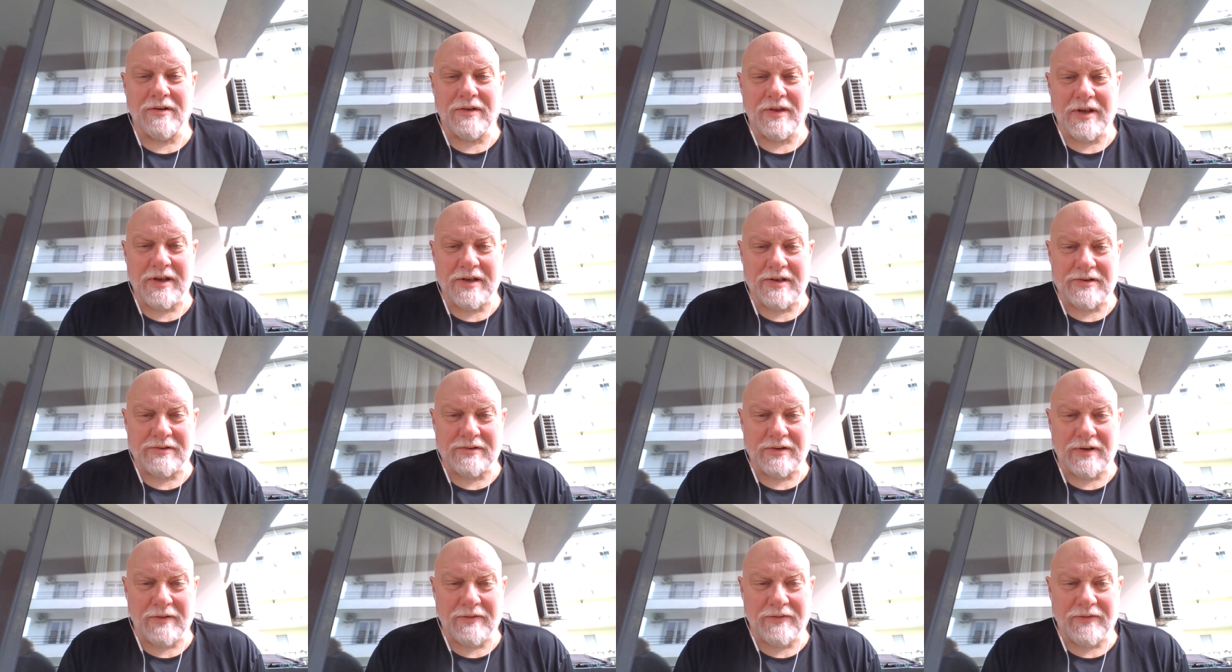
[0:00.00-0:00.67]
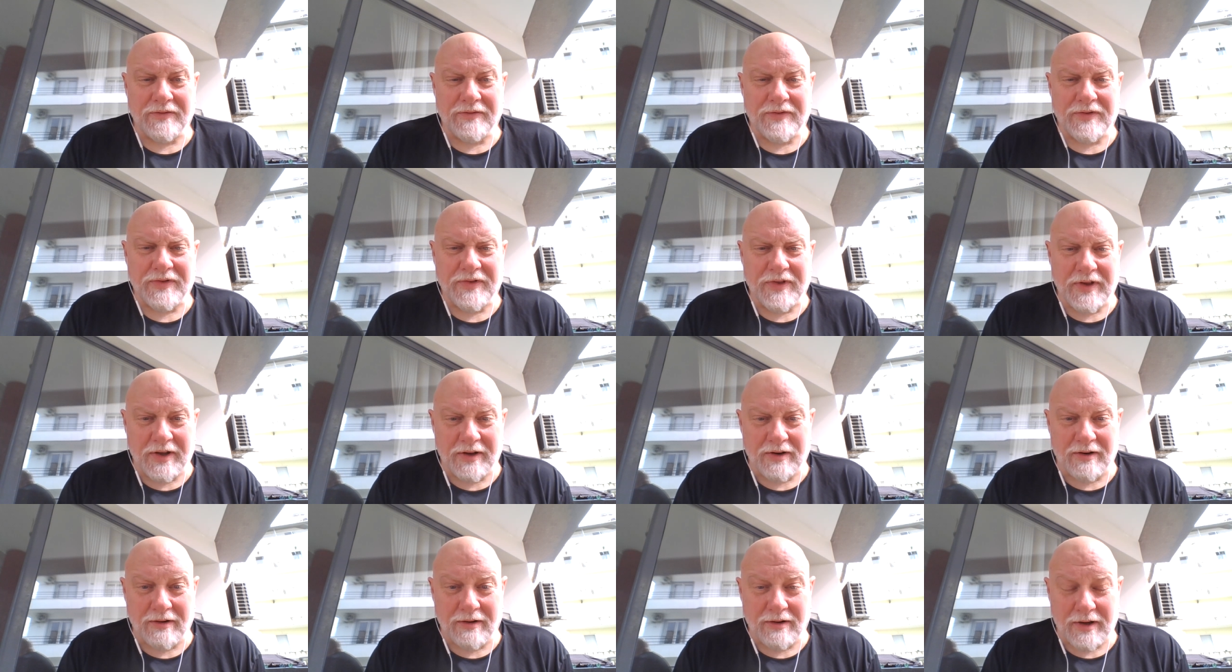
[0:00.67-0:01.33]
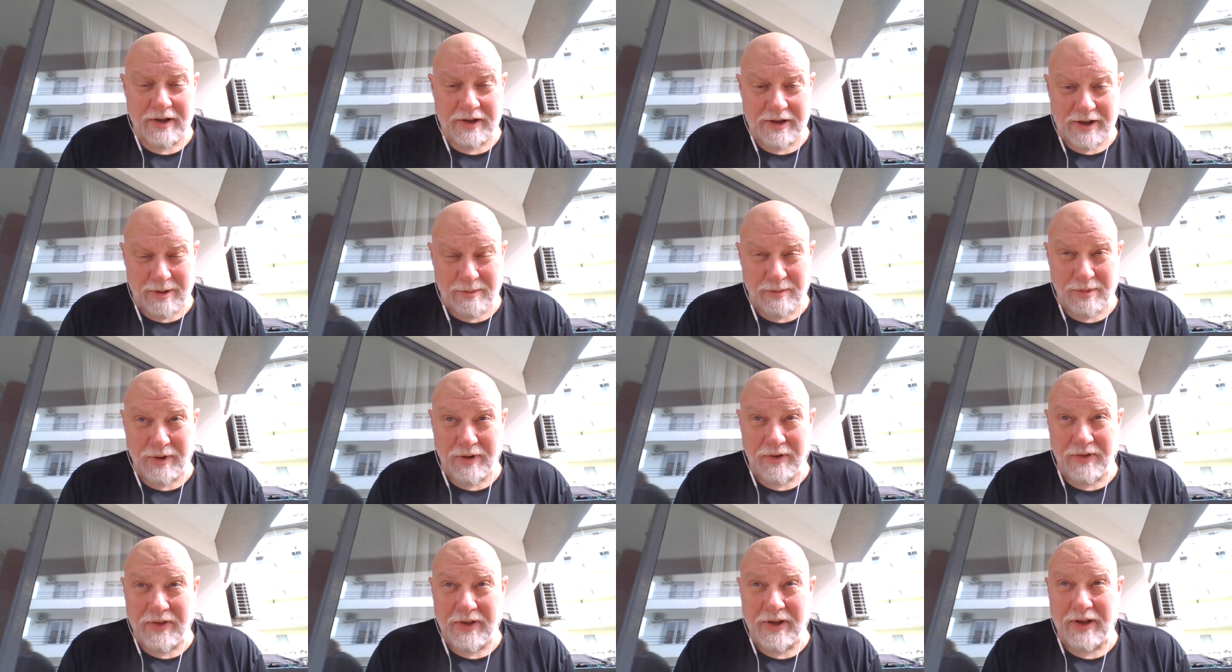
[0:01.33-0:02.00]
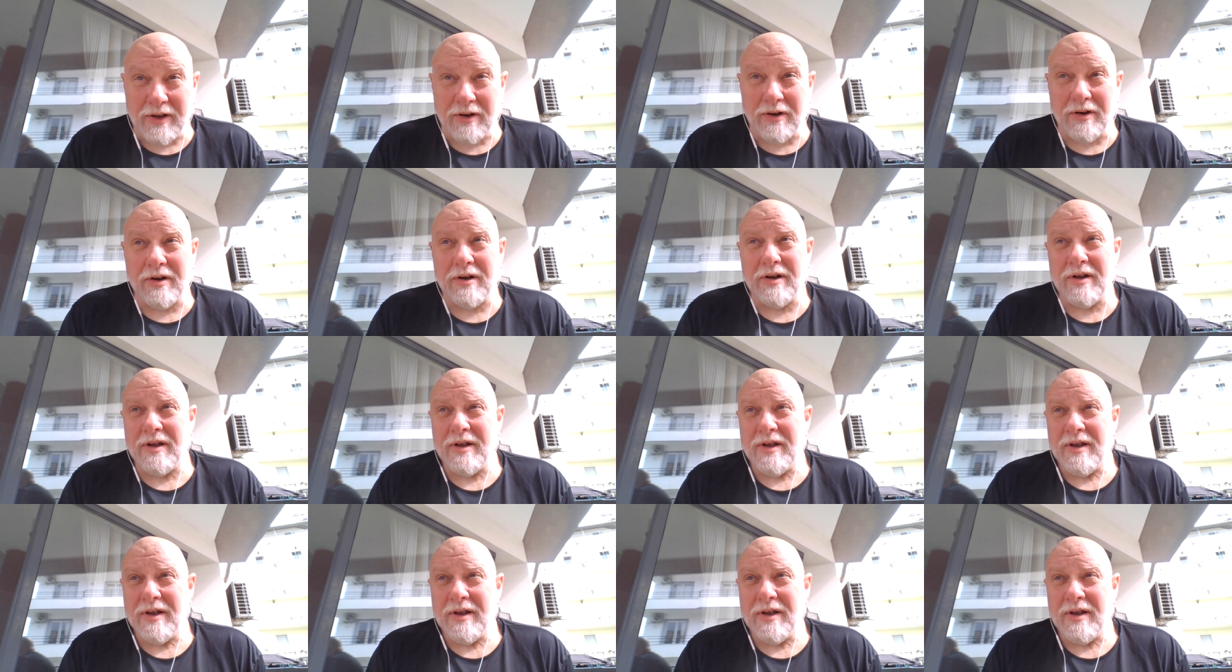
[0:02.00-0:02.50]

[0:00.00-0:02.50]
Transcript: the history of theater, contemporary theater.